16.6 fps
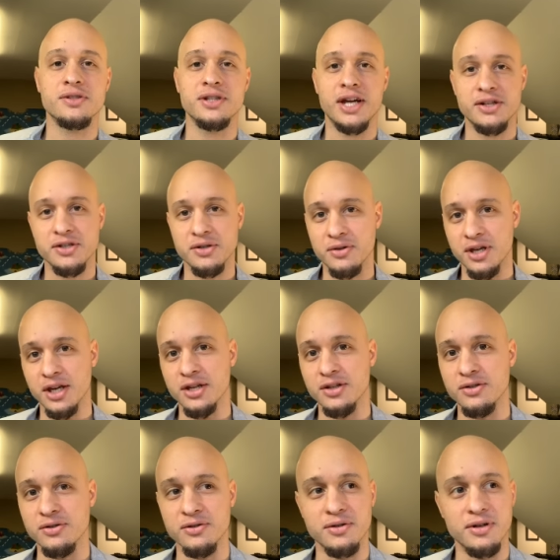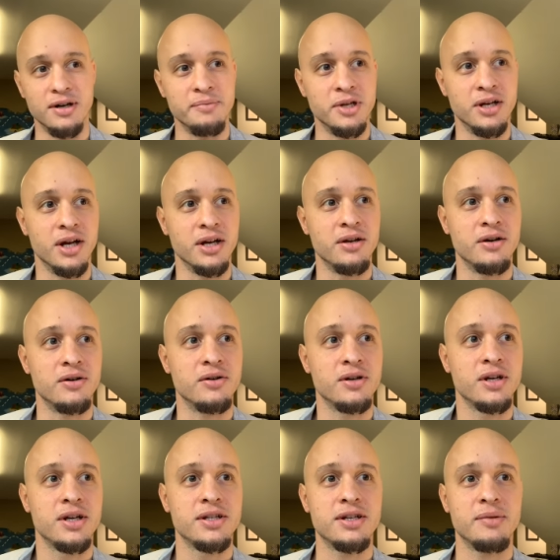And that's okay too. I mean, I know
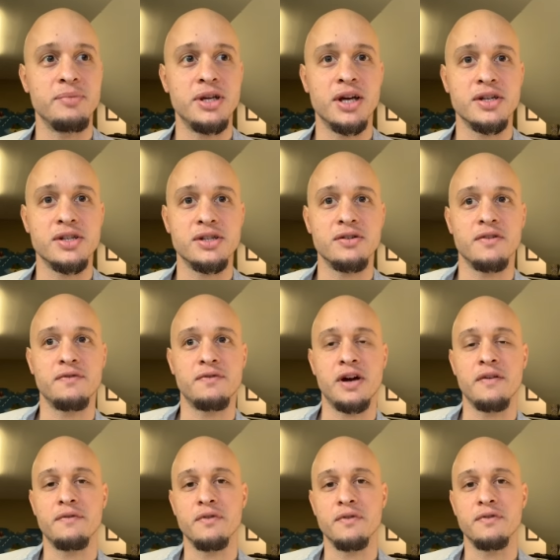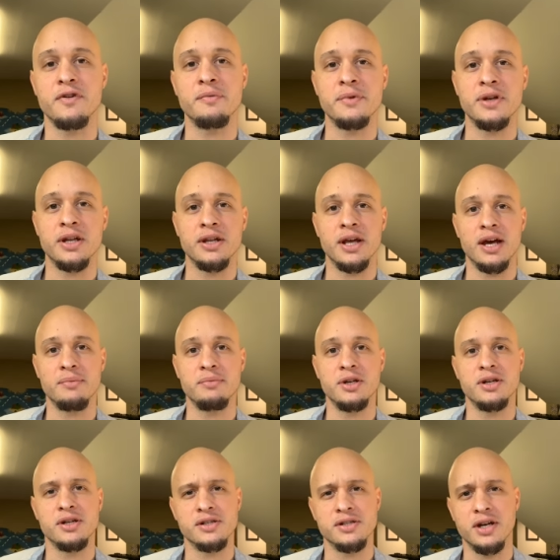to me, I still find fulfillment in that
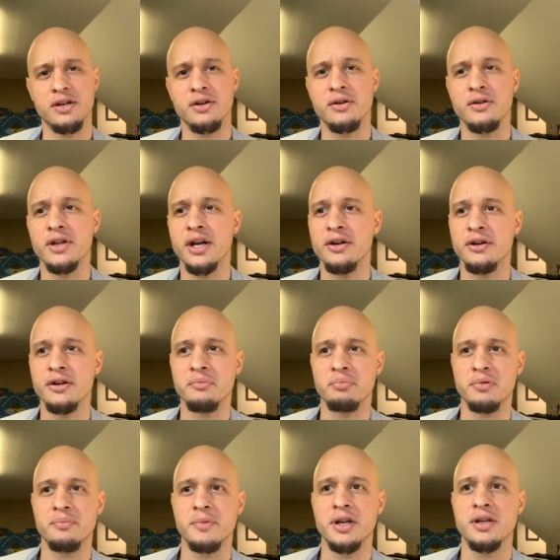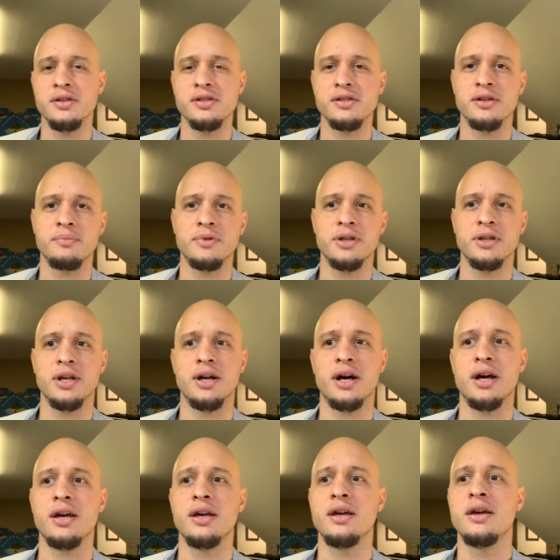because I know that you're implementing something that
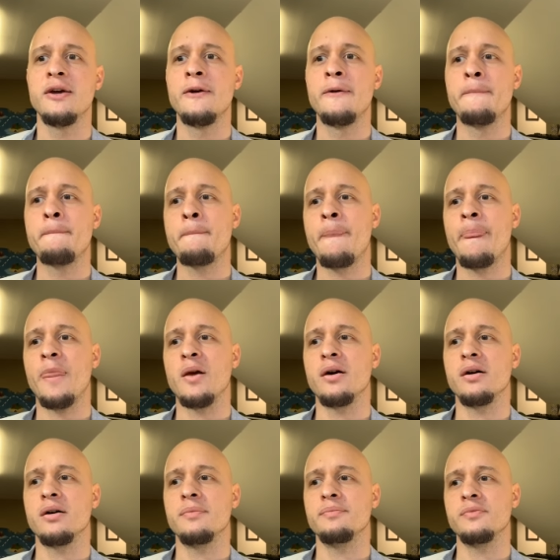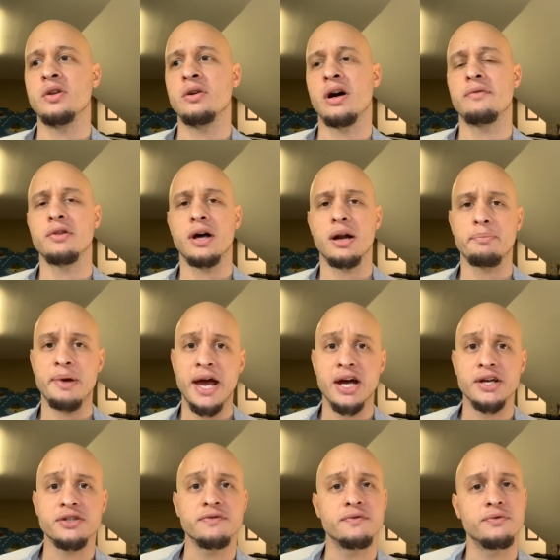I, you know, I have a lot of
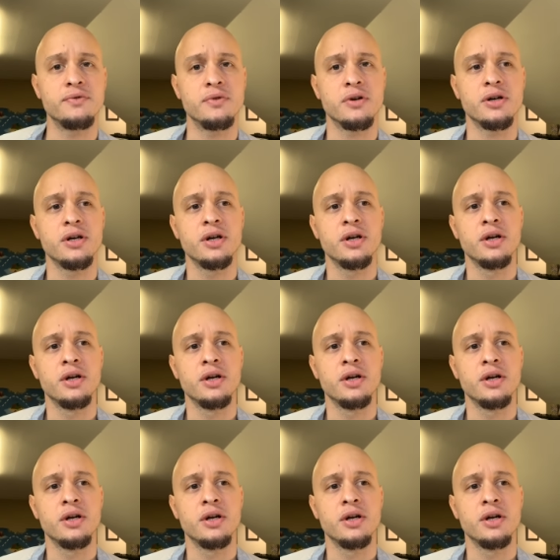passion for.